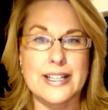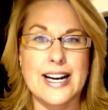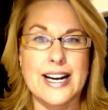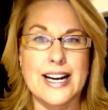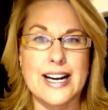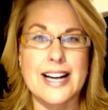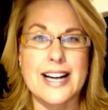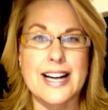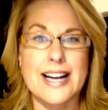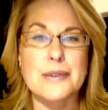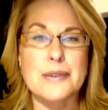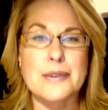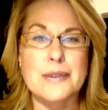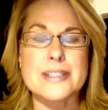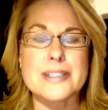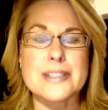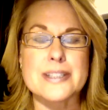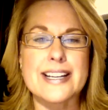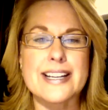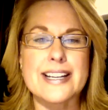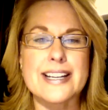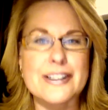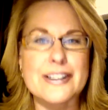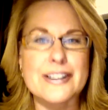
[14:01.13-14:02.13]
I was
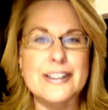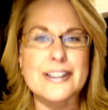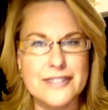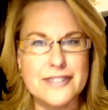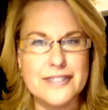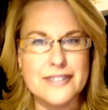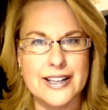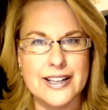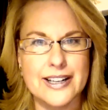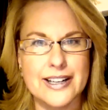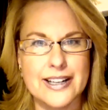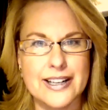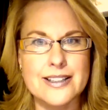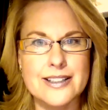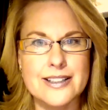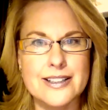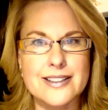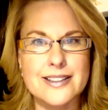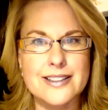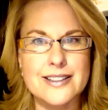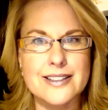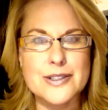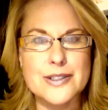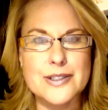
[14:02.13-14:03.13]
terrified
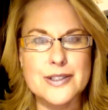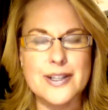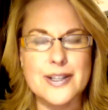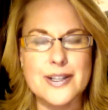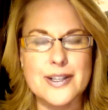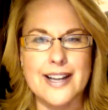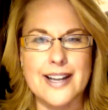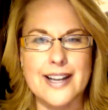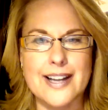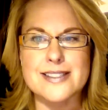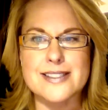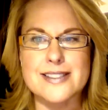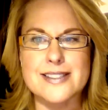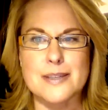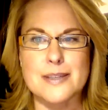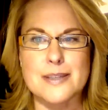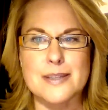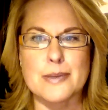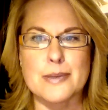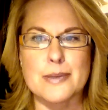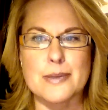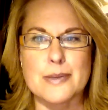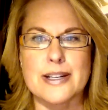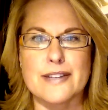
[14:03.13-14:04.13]
to ask
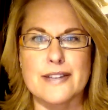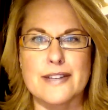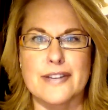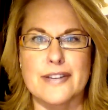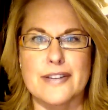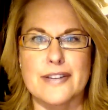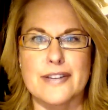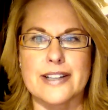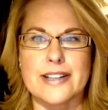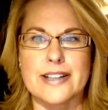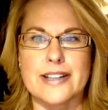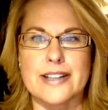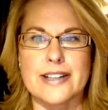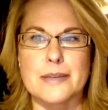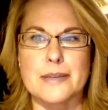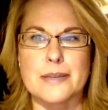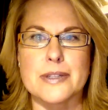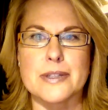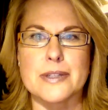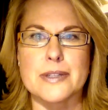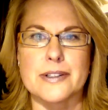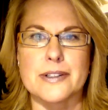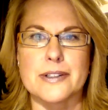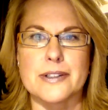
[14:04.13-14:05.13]
somebody if I could come to
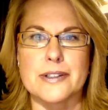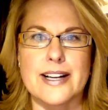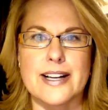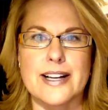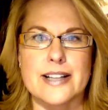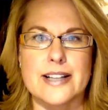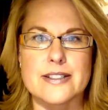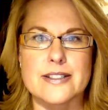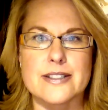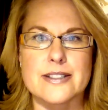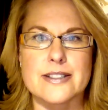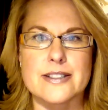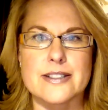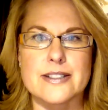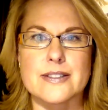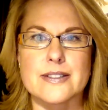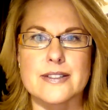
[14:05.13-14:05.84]
their class.